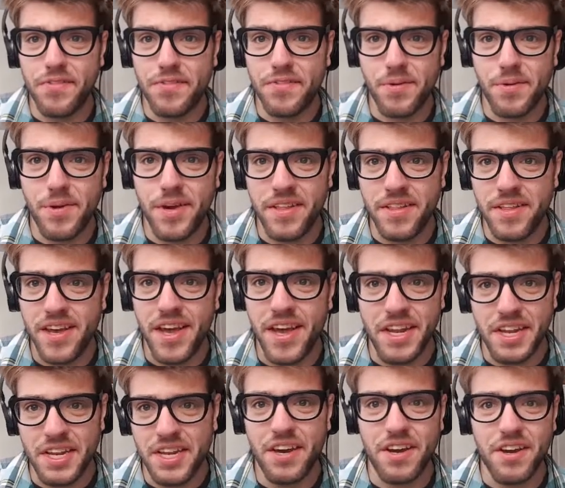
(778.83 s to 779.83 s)
screen, the
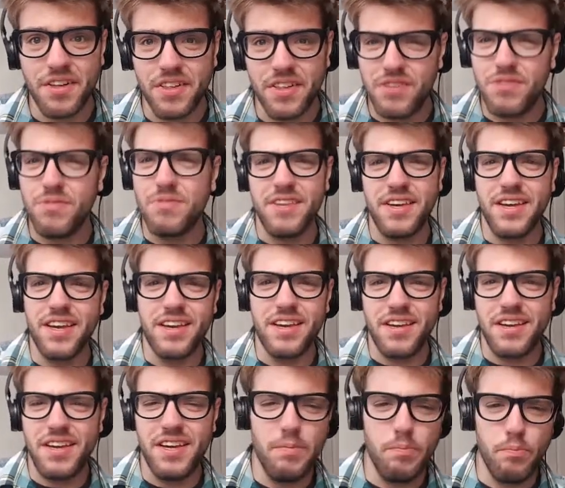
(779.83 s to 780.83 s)
end title. This was like
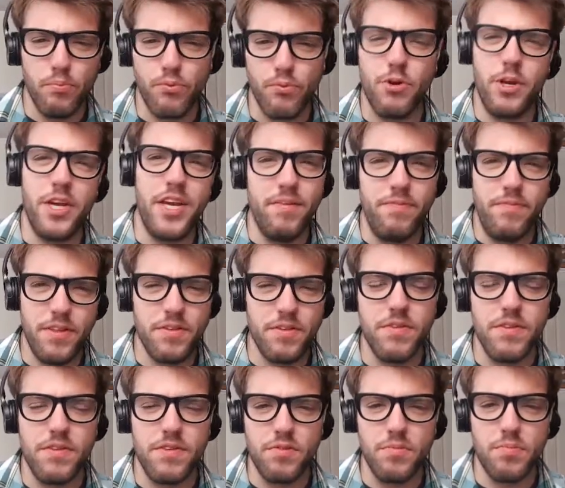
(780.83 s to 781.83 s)
brief. This
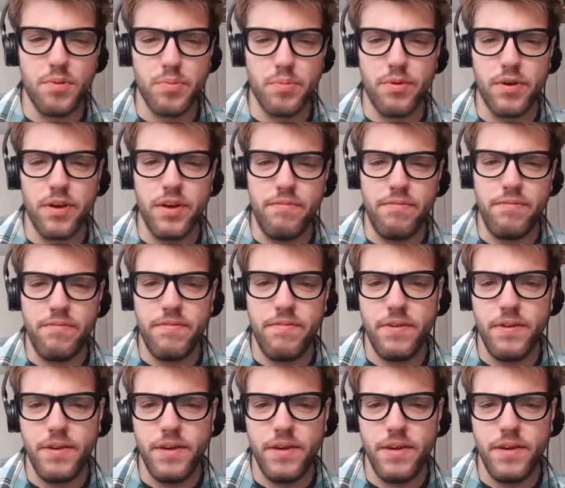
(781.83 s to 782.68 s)
was super brief.